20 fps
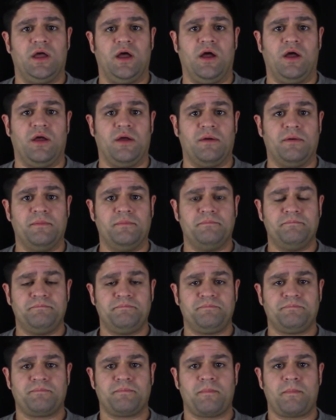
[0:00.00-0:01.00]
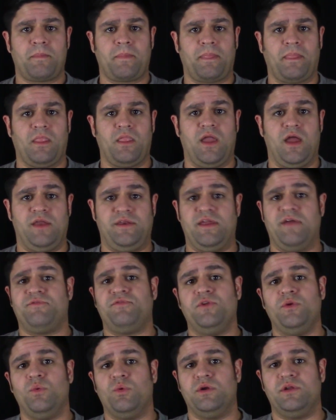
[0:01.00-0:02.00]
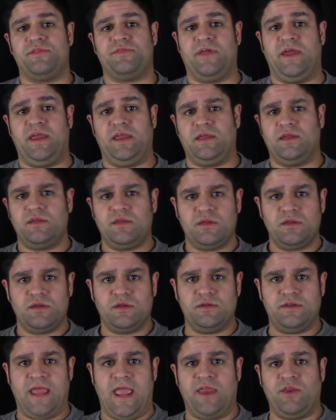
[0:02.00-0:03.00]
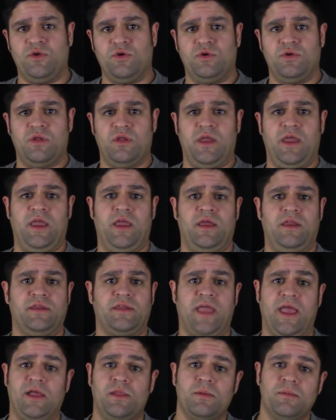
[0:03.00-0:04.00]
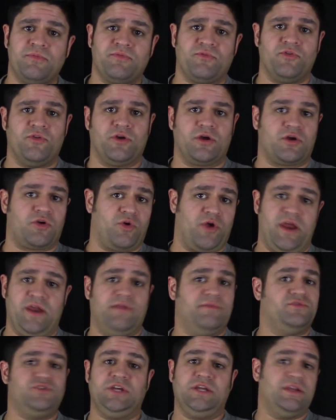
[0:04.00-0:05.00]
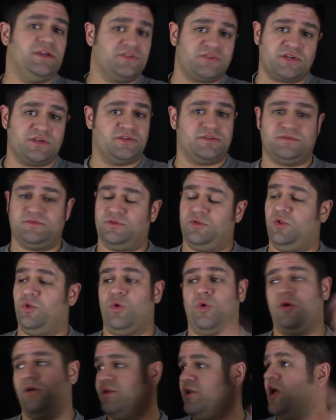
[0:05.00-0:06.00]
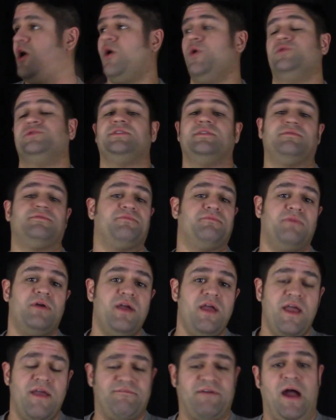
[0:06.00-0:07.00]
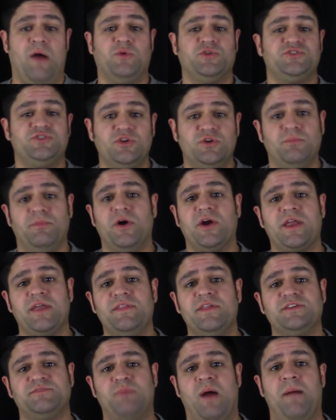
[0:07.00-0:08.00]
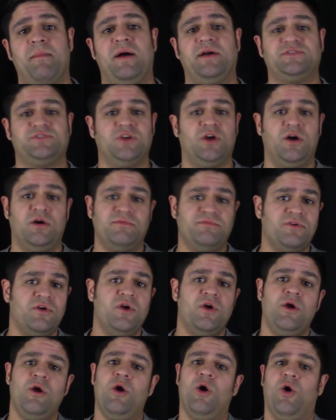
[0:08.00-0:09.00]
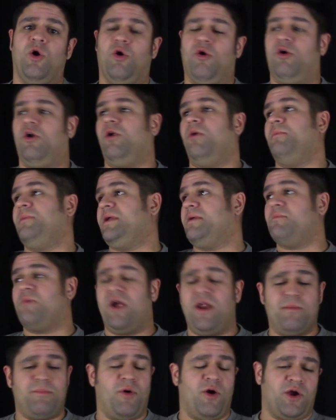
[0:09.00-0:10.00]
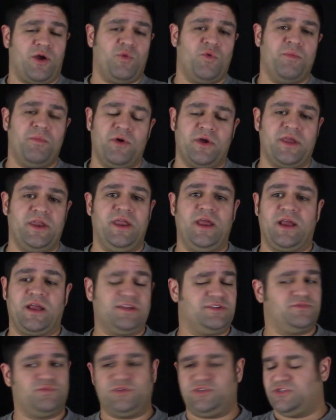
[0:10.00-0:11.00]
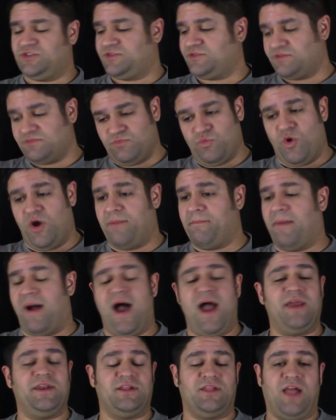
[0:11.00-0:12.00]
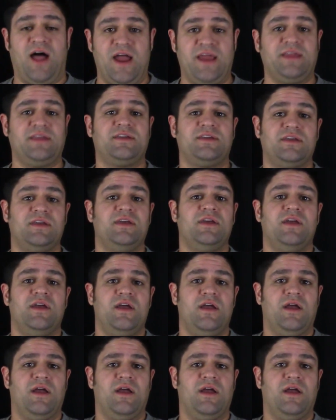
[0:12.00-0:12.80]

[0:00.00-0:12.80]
I definitely want to thank Daniel and Caleb for their creative genius, because Lord knows if I was still booking this by myself, or me and Brandon Parker were booking it, which is one mind alike,